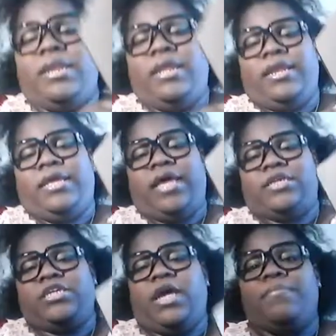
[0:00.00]
in any
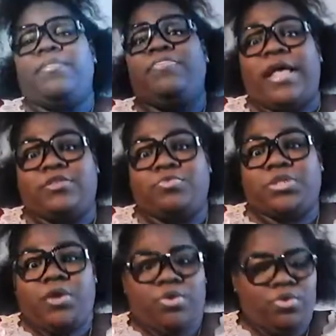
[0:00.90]
case, yeah that's what's
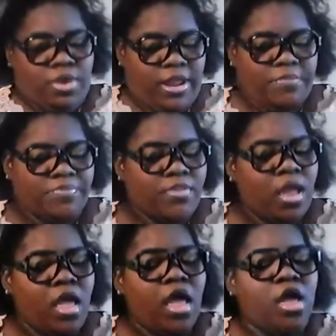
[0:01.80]
going on there.
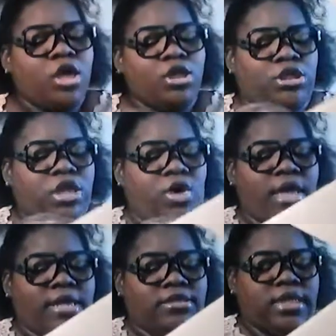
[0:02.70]
So
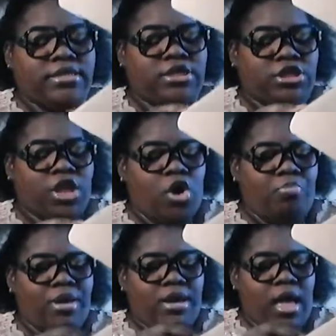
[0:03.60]
yes, let's just
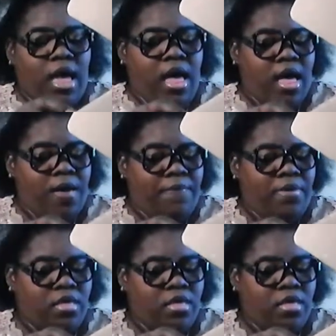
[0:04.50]
open up